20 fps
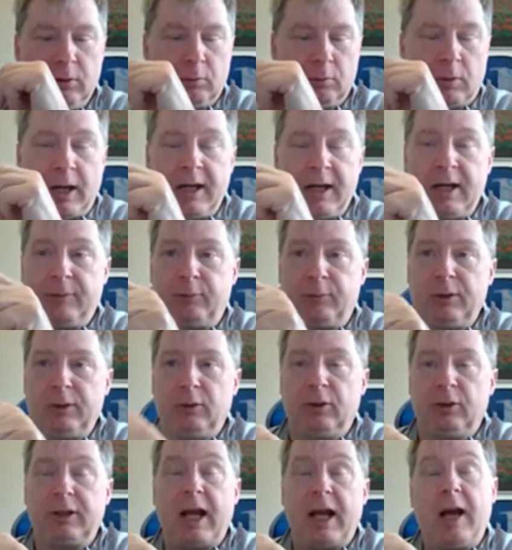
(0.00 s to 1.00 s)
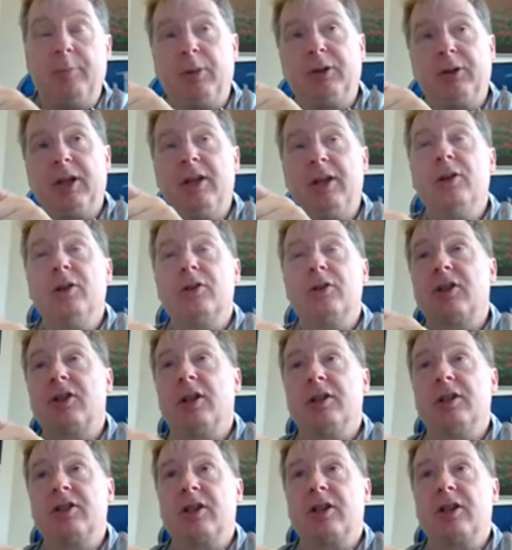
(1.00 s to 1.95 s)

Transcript: right? If we look at, but then there's